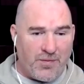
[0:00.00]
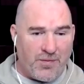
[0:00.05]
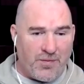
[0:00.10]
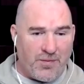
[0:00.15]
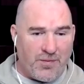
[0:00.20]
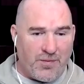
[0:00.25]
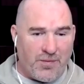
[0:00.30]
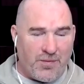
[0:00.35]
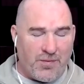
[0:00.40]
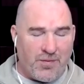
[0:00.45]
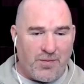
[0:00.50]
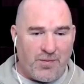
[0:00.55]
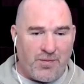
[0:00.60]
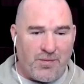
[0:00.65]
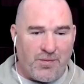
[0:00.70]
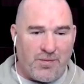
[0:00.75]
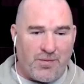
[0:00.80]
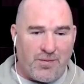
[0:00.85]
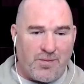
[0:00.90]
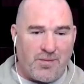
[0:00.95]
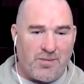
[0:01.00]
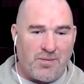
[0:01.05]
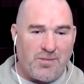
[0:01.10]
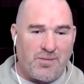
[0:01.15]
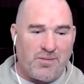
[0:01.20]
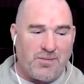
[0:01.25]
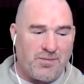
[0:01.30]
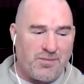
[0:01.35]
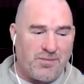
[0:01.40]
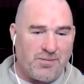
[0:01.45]

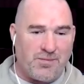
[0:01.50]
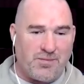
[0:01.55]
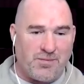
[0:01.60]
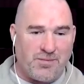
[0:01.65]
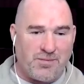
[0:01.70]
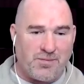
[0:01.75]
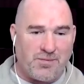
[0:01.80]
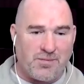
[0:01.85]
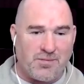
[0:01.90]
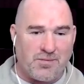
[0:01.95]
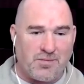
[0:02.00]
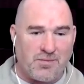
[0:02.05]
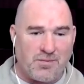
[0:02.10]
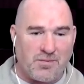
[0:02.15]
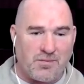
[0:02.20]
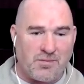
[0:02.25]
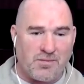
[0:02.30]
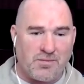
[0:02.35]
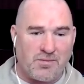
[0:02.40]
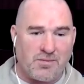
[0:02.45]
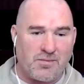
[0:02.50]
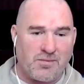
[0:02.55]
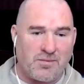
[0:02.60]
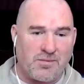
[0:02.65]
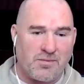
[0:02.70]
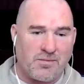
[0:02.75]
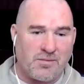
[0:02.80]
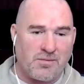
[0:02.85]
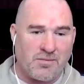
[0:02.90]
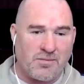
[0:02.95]

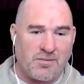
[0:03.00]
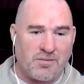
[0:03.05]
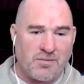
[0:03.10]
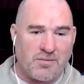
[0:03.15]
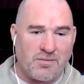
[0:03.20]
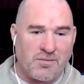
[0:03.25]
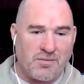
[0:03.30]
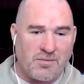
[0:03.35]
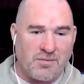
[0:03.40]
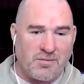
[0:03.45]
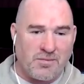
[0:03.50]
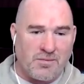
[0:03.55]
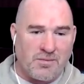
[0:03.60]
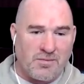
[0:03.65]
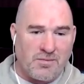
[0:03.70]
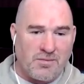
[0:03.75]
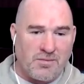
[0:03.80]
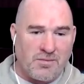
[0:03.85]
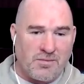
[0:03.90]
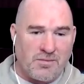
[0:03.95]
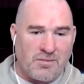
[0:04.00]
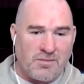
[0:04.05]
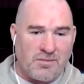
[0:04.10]
No words are spoken by the person on screen.